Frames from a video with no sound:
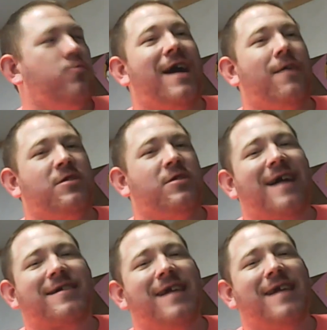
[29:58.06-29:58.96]
Which
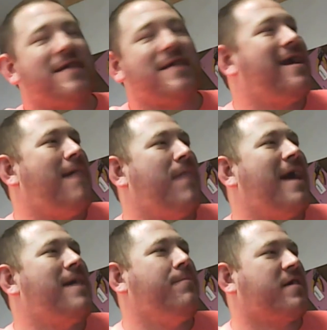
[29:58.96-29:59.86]
I can't say I
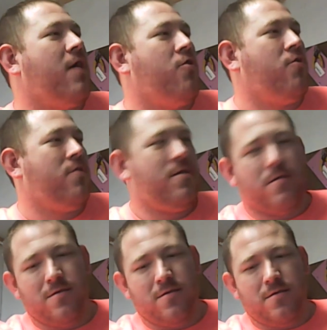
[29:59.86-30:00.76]
blame the
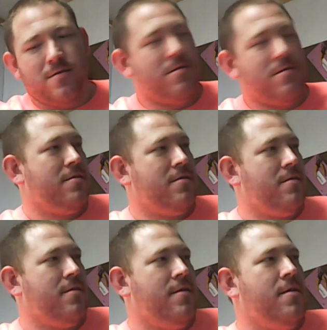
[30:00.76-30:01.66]

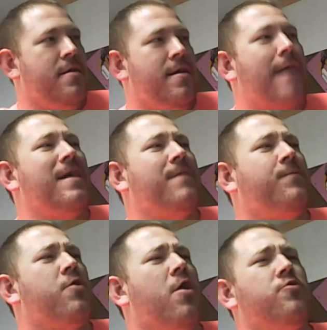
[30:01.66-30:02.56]
call. I
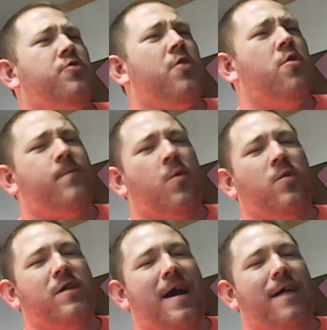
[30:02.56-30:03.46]
mean, if you're on your own
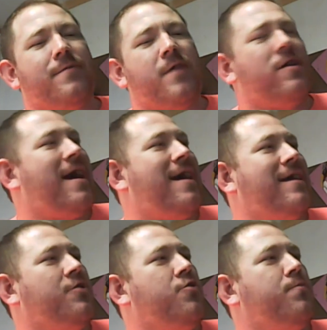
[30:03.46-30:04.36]
45-yard line and